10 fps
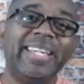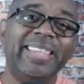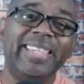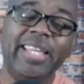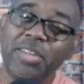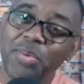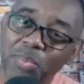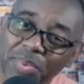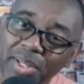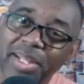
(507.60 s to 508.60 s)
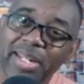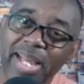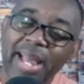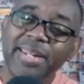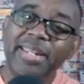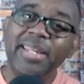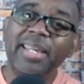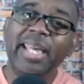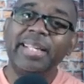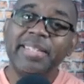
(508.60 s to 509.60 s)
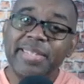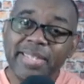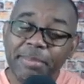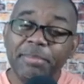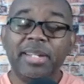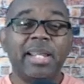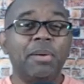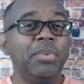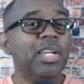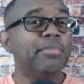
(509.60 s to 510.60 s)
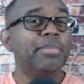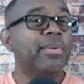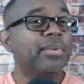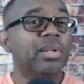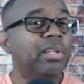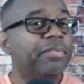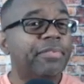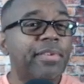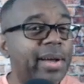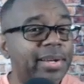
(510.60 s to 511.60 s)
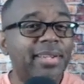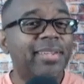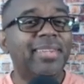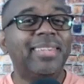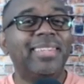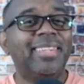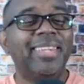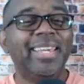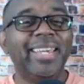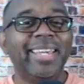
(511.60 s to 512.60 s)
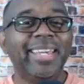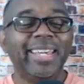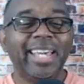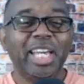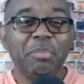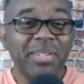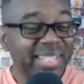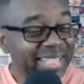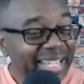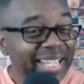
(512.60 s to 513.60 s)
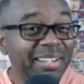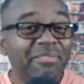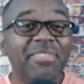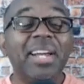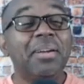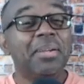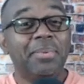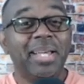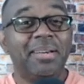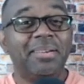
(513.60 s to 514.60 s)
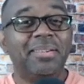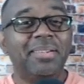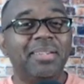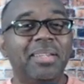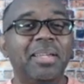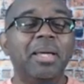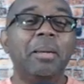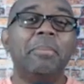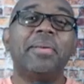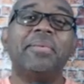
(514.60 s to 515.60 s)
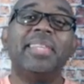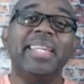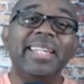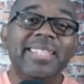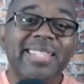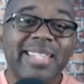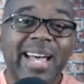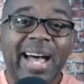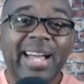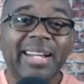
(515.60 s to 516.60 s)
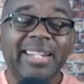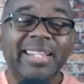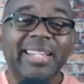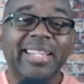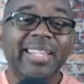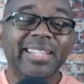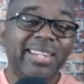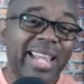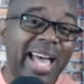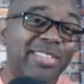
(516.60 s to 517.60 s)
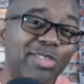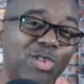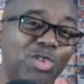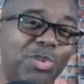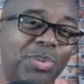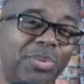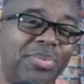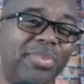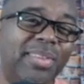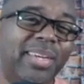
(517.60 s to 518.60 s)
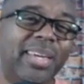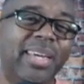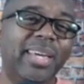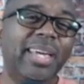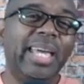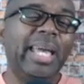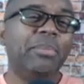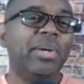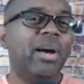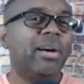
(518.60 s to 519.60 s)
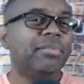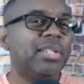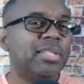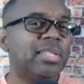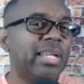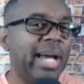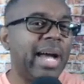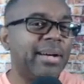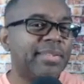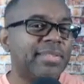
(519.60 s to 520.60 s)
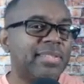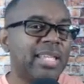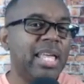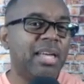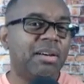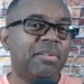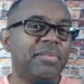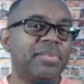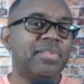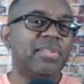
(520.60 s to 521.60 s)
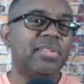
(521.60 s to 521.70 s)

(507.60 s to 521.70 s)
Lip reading: that you're really not accepted. Now, we can put on a good front and pretend very well, but on the inside, it lies the truth. And we often see ourselves